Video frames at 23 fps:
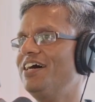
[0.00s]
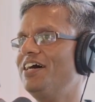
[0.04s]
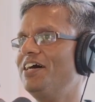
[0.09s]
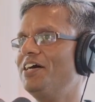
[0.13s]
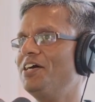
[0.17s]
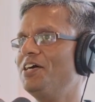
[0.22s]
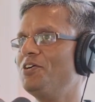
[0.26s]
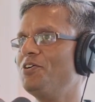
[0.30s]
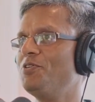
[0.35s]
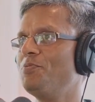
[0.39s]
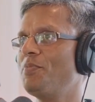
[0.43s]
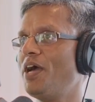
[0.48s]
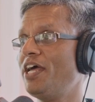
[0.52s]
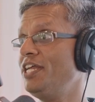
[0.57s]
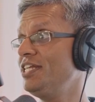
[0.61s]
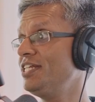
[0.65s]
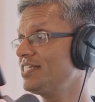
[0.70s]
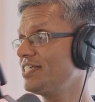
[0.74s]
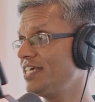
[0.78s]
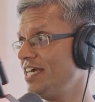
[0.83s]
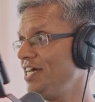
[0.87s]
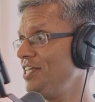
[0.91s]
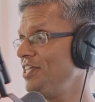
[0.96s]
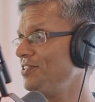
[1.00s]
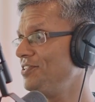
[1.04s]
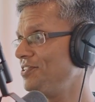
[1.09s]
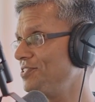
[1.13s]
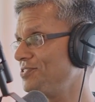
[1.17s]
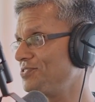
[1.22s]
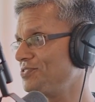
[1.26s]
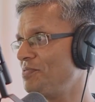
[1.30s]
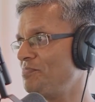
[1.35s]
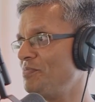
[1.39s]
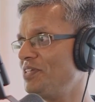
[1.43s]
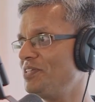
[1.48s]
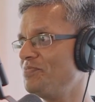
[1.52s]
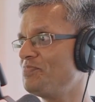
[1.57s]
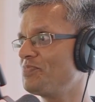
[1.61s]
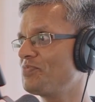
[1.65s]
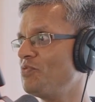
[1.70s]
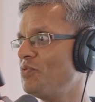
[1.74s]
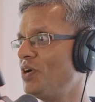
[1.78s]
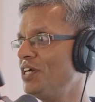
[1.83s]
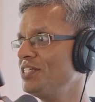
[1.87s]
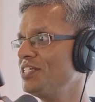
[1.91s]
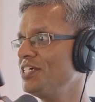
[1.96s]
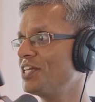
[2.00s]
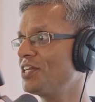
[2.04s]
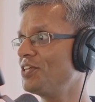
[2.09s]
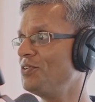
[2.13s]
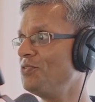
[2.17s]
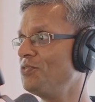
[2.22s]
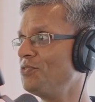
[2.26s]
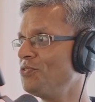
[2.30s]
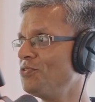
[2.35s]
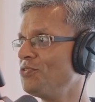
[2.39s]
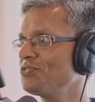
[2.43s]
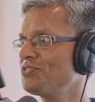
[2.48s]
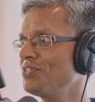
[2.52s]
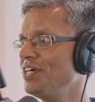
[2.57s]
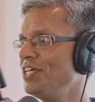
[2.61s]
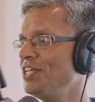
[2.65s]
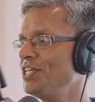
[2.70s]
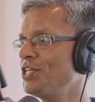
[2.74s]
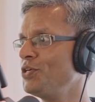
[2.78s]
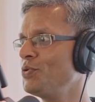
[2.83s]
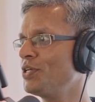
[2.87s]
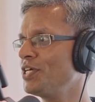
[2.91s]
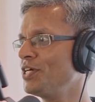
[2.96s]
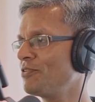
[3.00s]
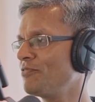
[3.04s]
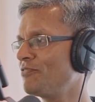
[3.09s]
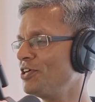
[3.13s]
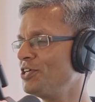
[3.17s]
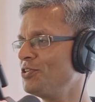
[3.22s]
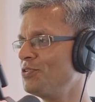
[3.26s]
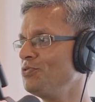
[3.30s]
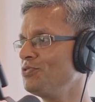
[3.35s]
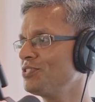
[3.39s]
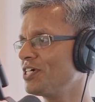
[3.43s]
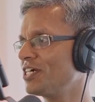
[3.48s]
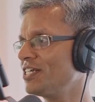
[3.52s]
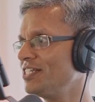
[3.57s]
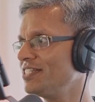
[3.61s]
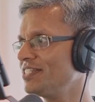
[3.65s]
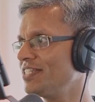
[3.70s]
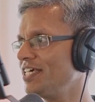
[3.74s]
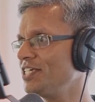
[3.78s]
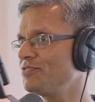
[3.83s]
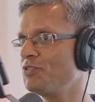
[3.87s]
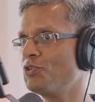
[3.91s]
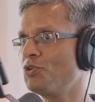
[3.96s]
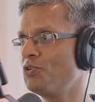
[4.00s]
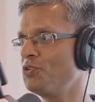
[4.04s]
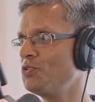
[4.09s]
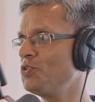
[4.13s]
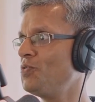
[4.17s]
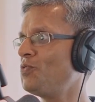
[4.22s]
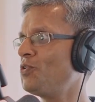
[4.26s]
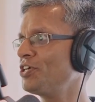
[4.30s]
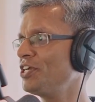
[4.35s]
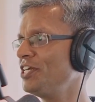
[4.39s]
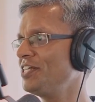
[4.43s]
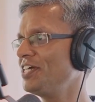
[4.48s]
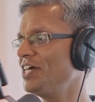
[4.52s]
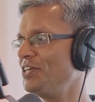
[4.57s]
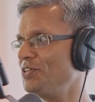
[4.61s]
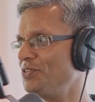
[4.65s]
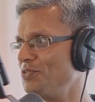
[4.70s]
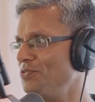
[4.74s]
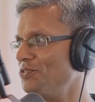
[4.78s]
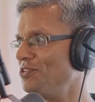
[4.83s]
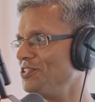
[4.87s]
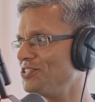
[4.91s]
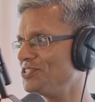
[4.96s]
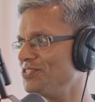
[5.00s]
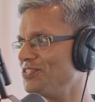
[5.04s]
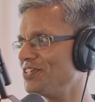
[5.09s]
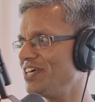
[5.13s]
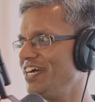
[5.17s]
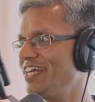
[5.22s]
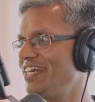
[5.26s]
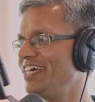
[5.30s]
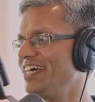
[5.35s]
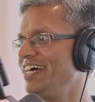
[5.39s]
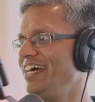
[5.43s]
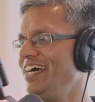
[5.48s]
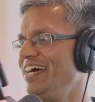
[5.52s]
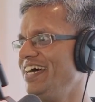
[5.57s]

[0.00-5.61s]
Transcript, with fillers: Uh, and it is scary also. I mean, once it knows intuitively to do certain things, you don't know what it can do also, right?